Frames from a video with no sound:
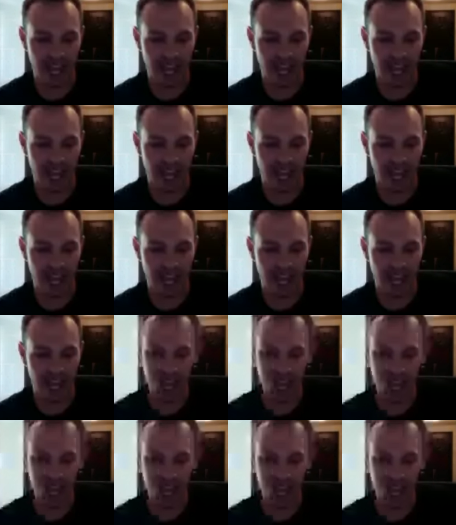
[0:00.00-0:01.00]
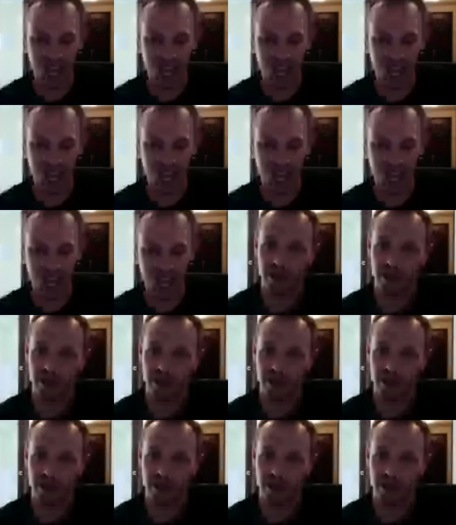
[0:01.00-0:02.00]
kind of reverse engineering
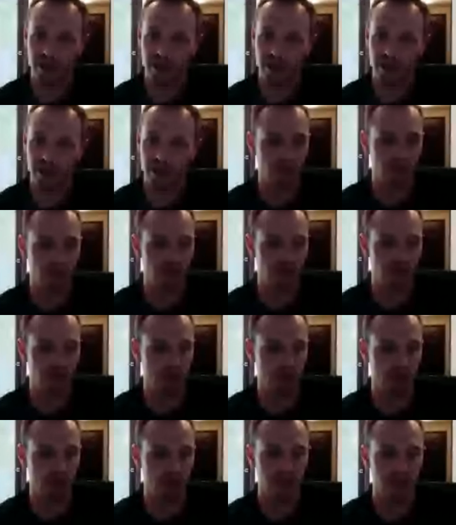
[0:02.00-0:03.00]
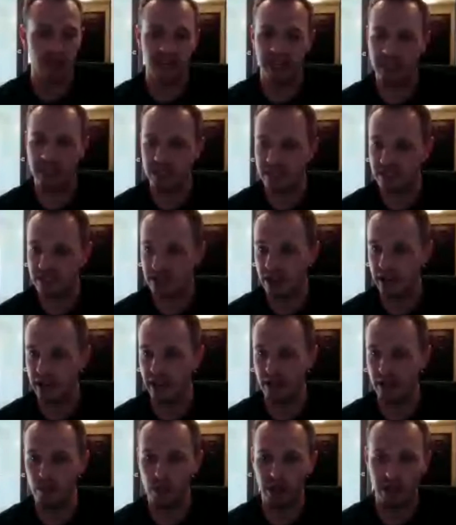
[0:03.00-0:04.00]
it and looking through his site
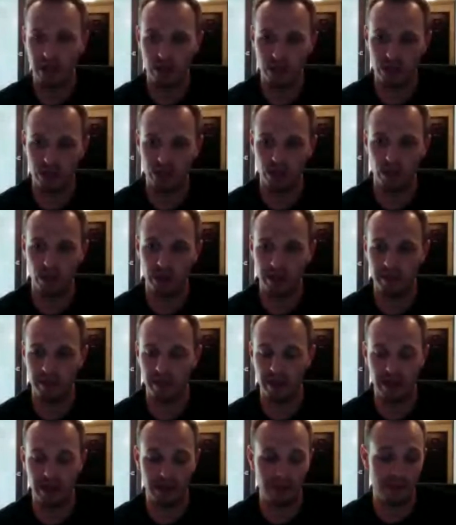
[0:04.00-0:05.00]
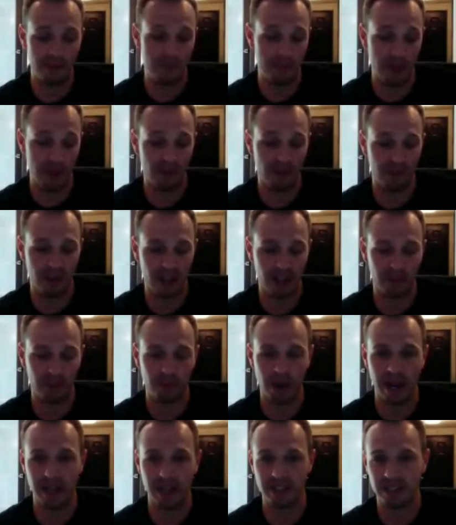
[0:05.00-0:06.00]
and what he was doing. And matter of fact,
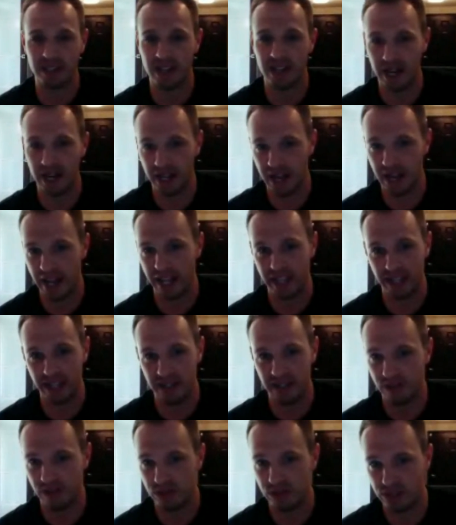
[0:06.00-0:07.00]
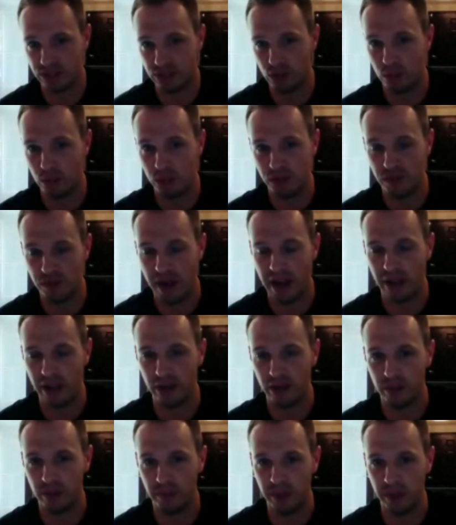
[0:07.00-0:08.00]
Brad is the kind of guy, he delivers so much value
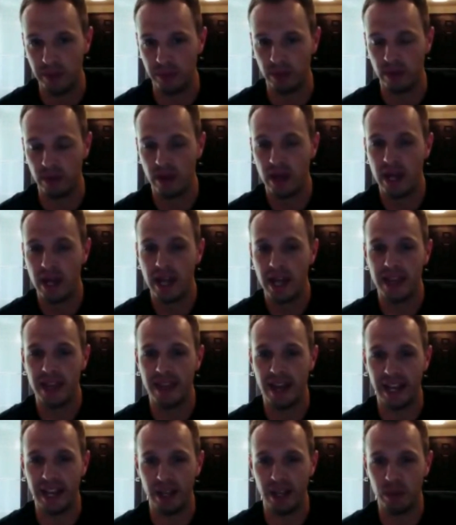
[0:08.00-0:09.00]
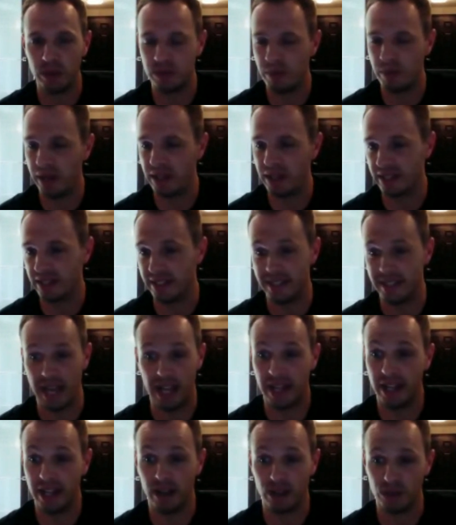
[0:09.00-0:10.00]
to people that he was basically
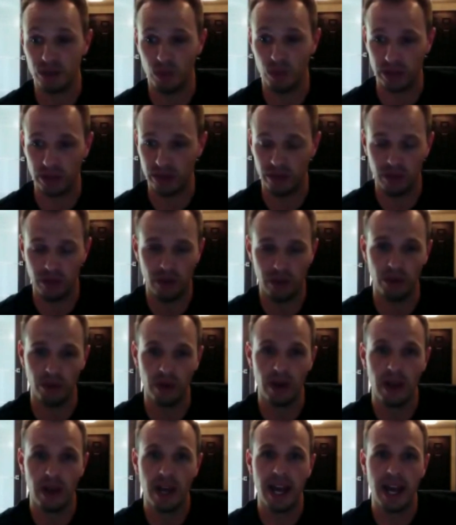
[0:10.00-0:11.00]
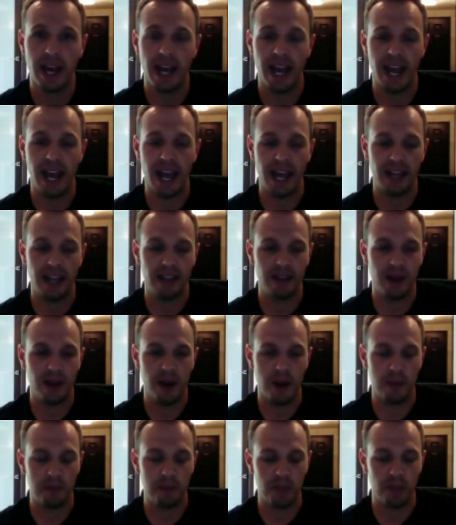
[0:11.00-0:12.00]
telling us what to do. And
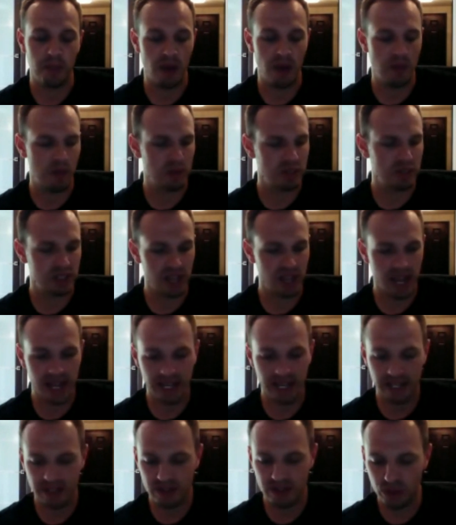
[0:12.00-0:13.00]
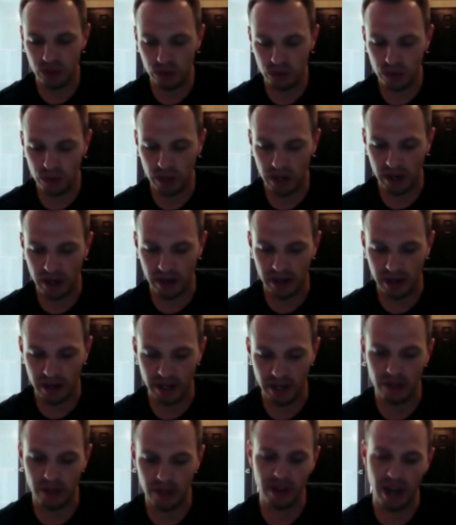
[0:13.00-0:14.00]
I remember saying to
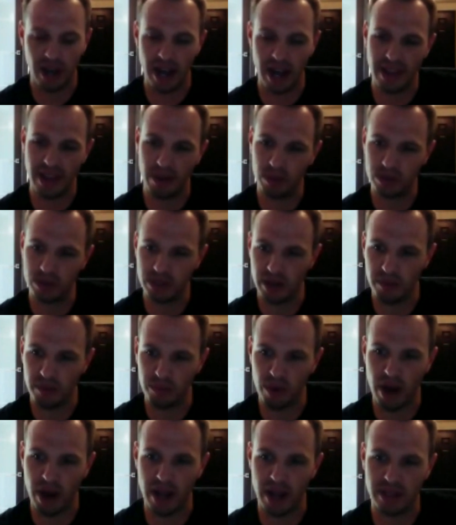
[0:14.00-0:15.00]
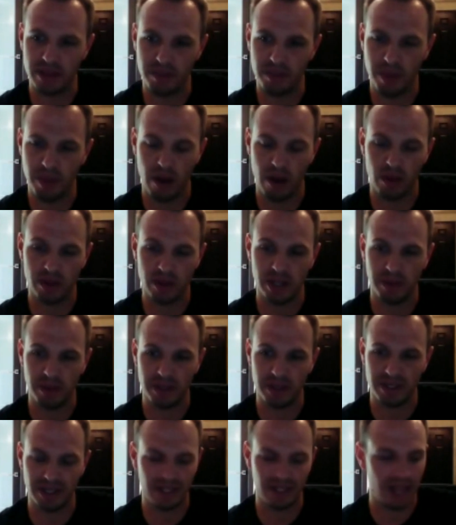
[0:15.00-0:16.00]
another guy that was on Brad's Empower team, I
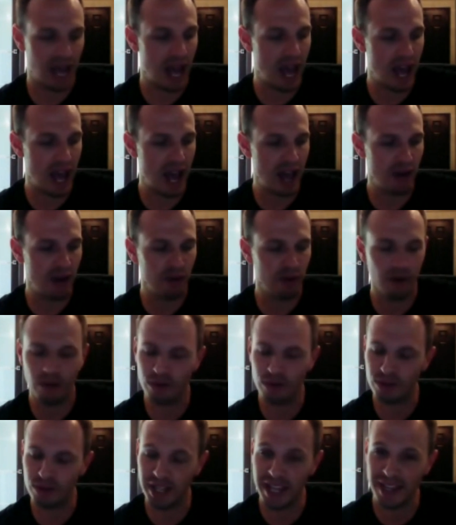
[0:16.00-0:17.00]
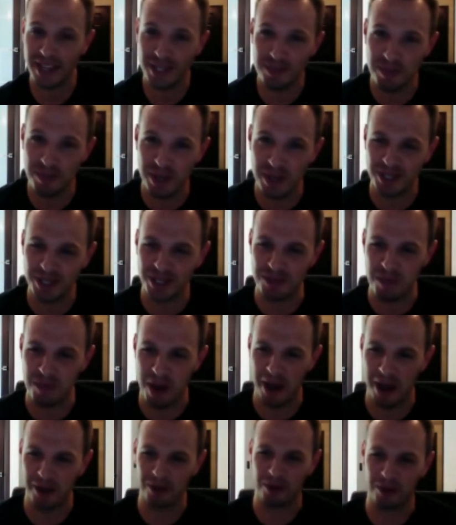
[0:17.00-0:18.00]
said, I don't understand this business
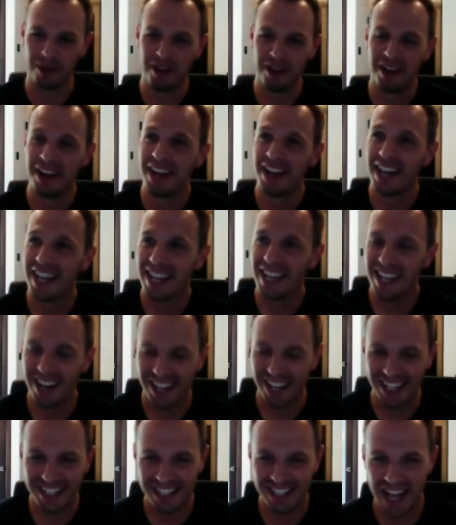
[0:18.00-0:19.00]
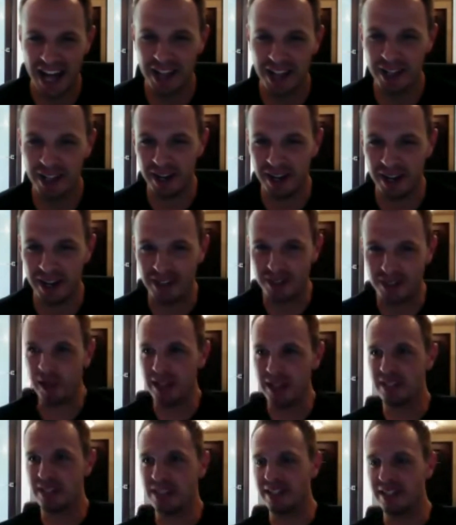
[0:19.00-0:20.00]
model. He's telling us
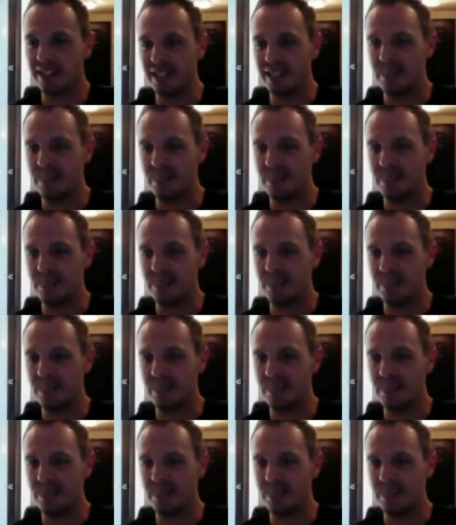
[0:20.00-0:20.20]
basically he's